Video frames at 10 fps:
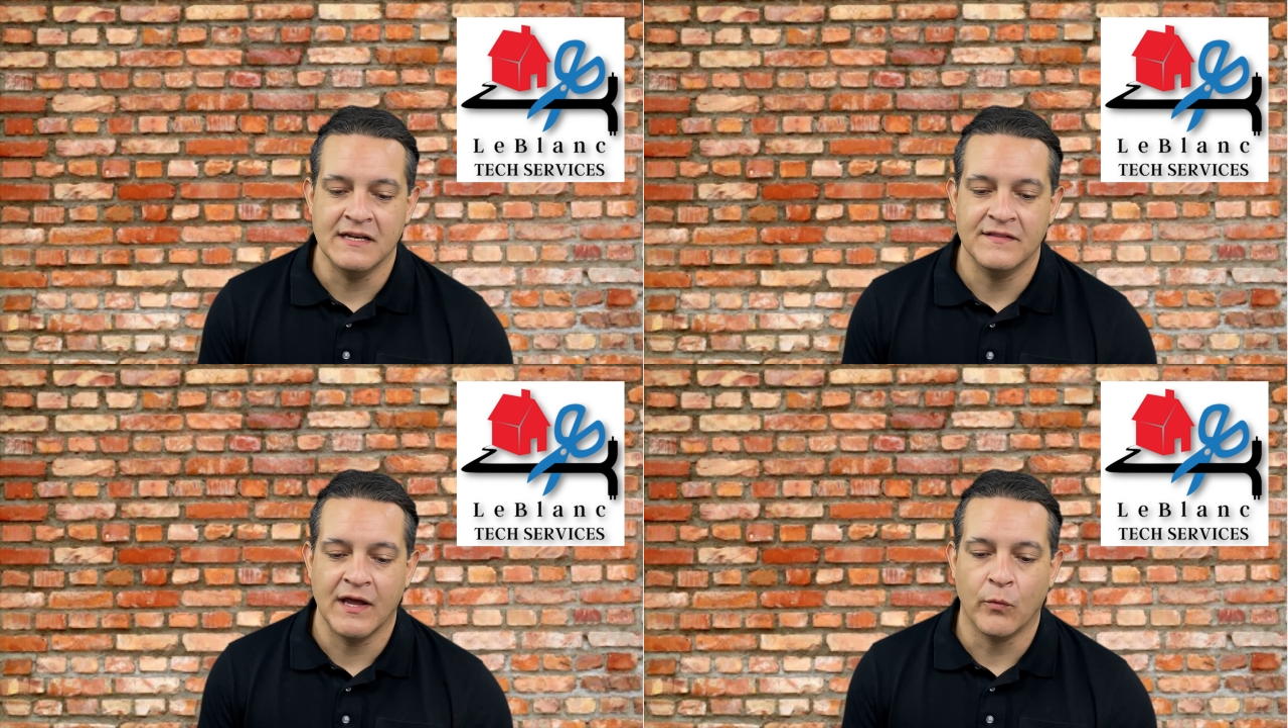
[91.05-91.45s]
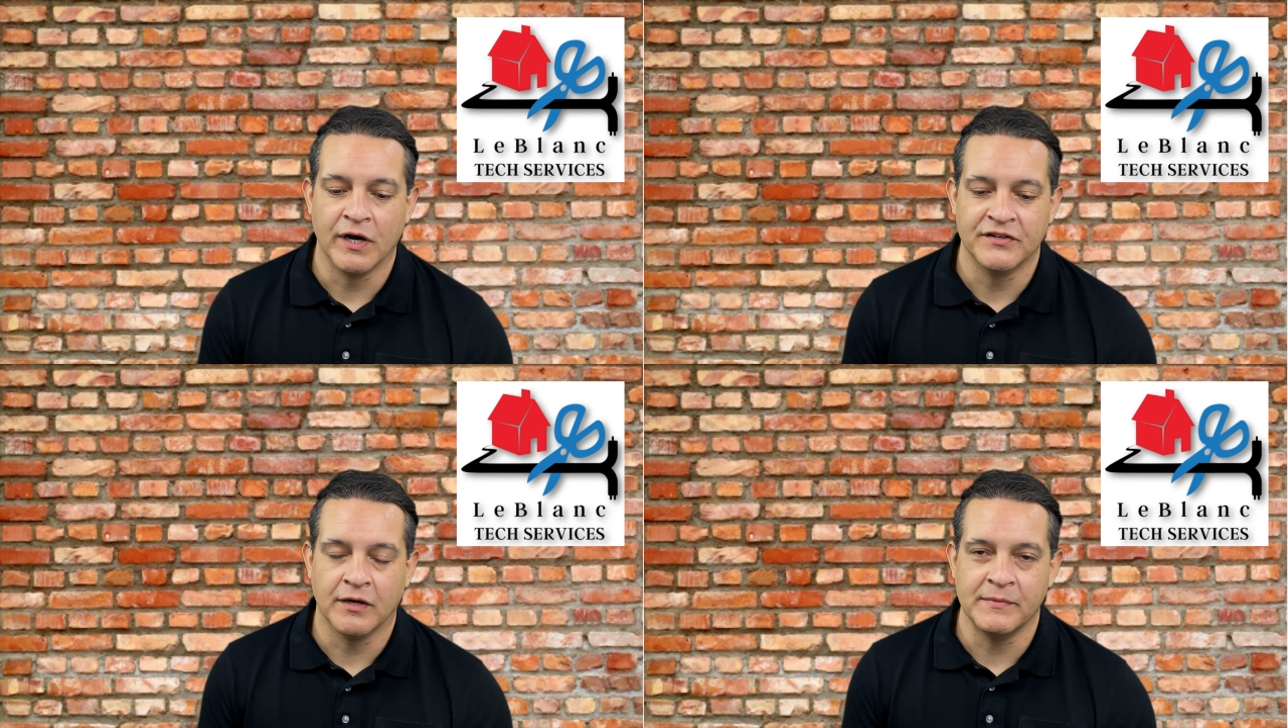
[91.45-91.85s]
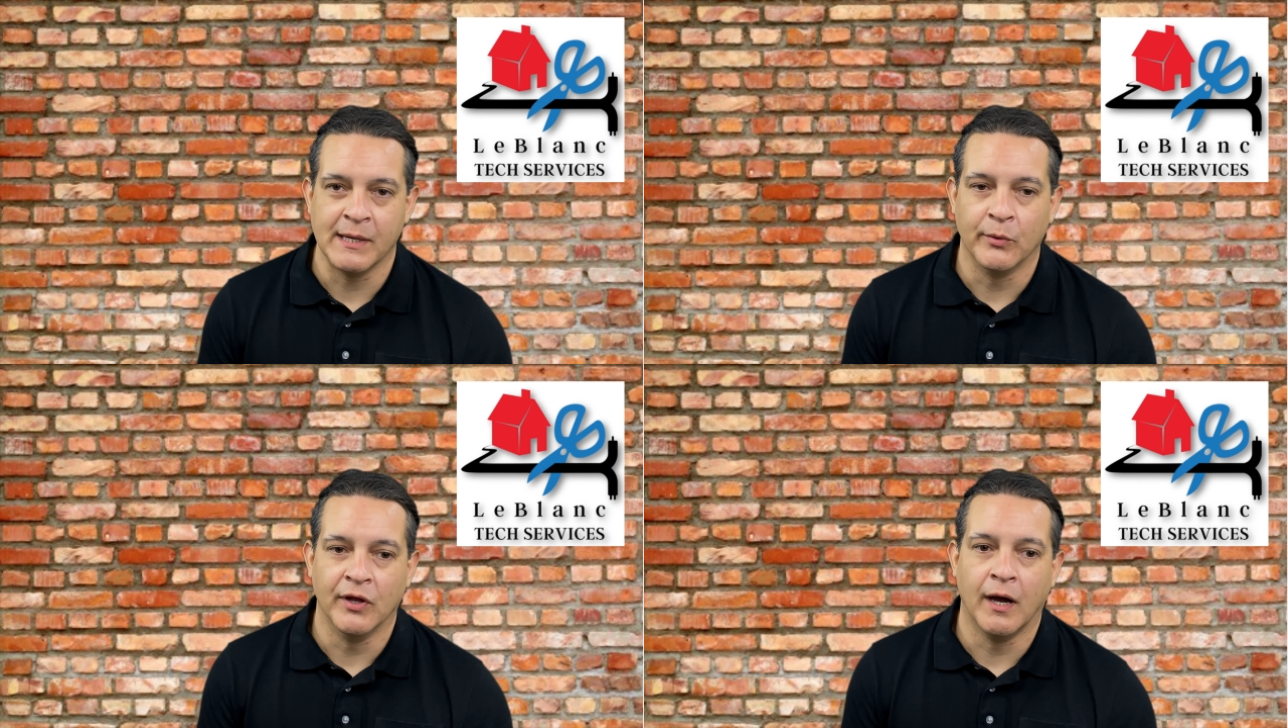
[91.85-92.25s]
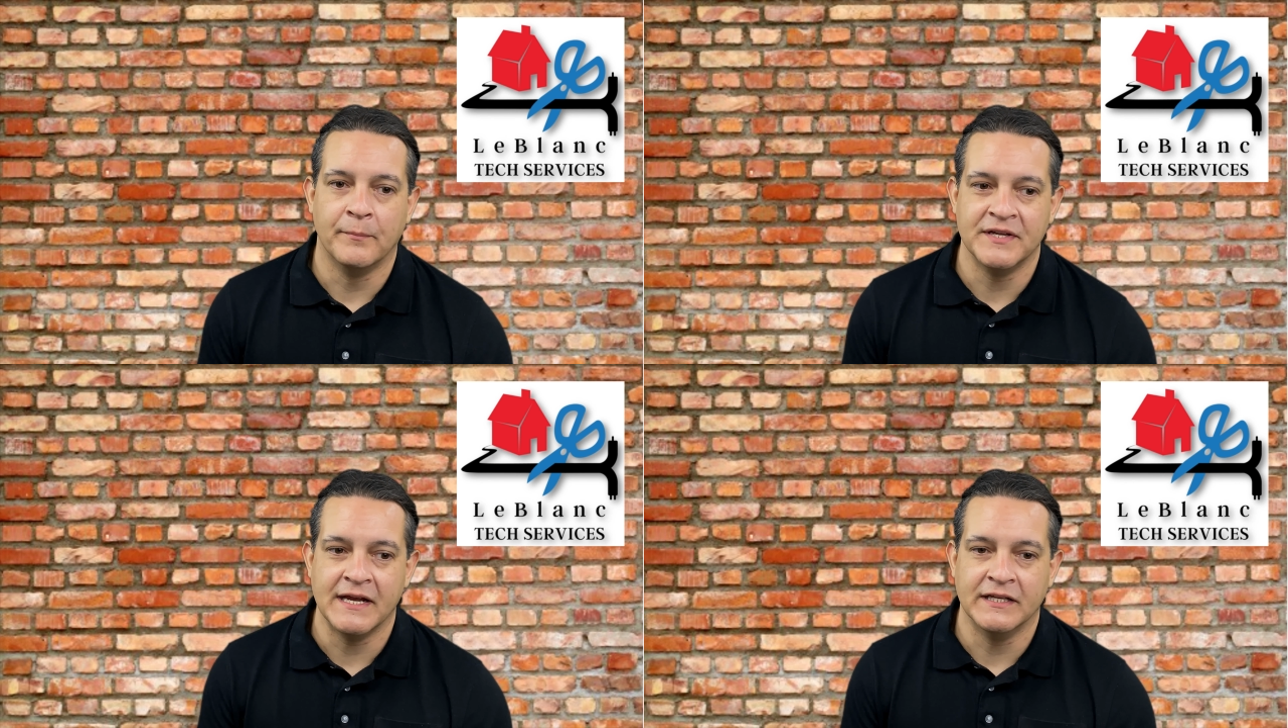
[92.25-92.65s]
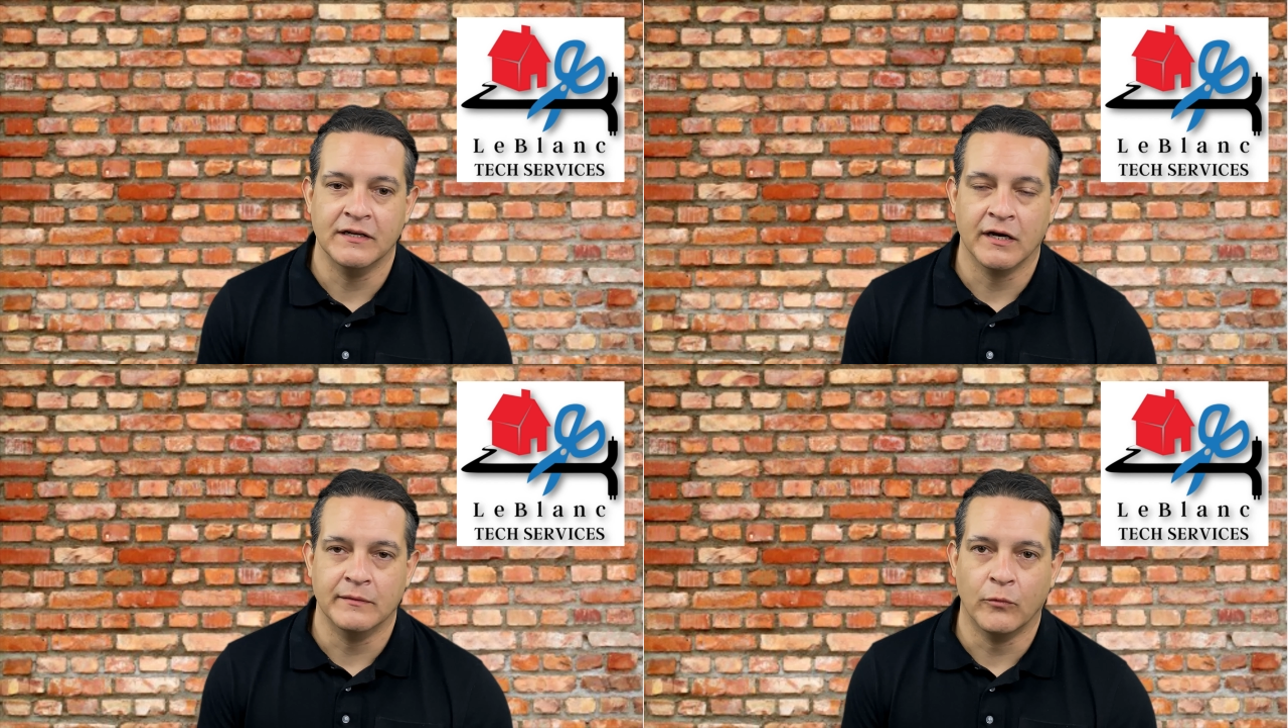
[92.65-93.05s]
they wanted to be able to update it
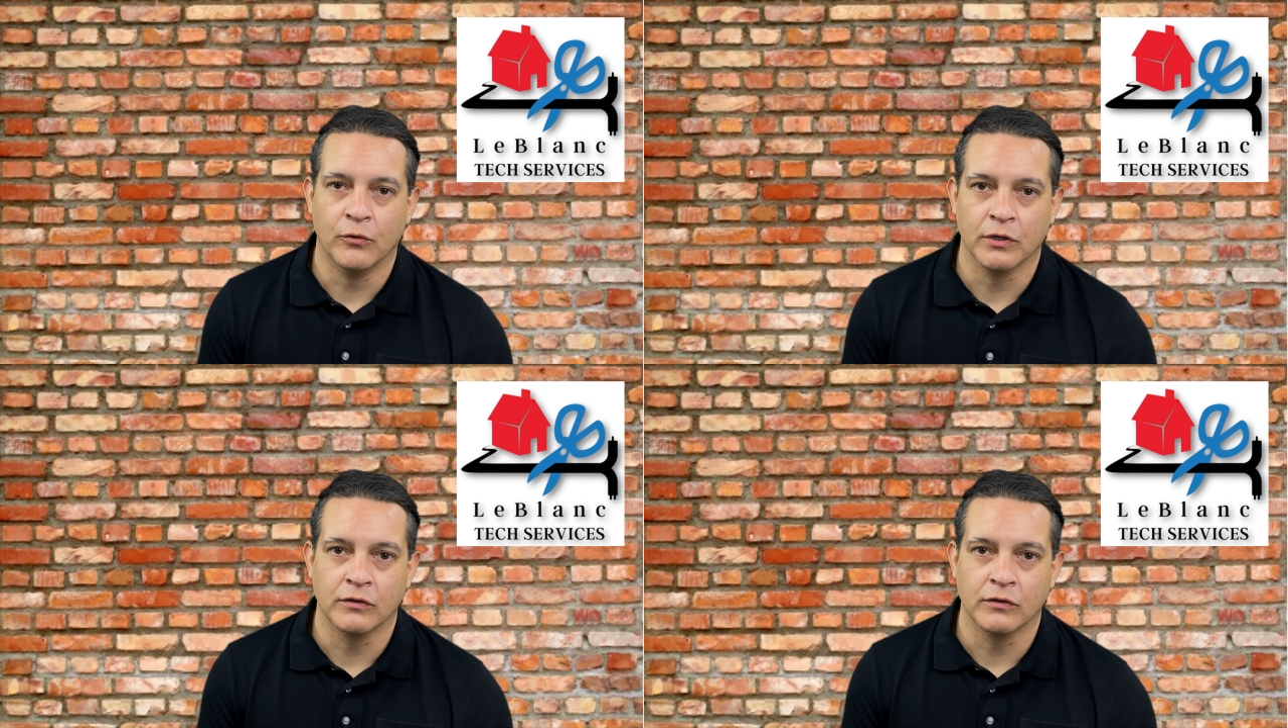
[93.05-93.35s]
on a more